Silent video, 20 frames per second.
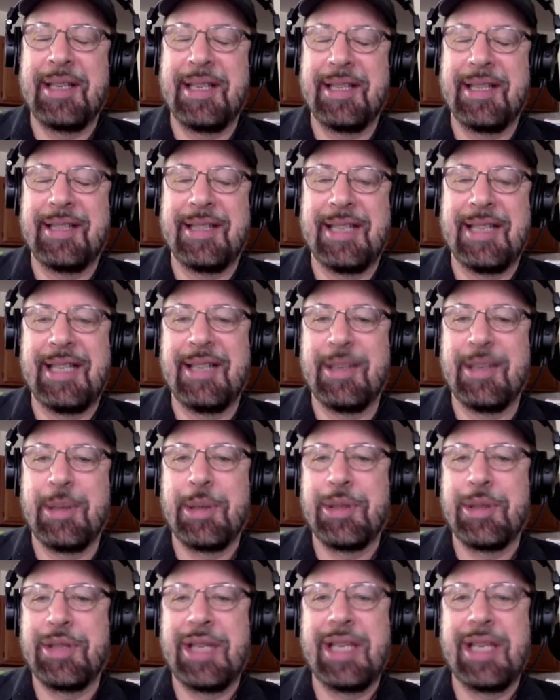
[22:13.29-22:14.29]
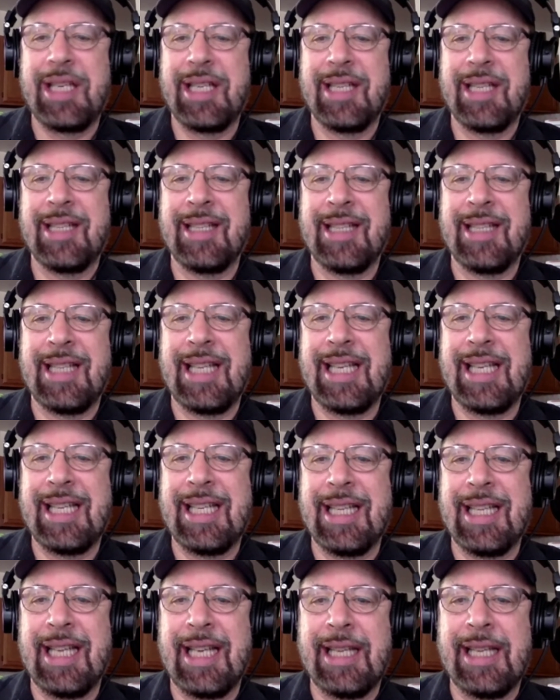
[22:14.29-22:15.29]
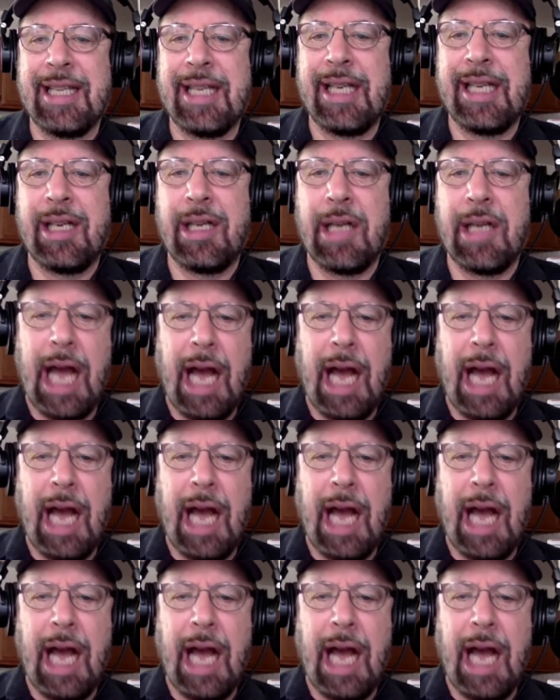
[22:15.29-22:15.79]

And and of course they didn't they didn't like that at all.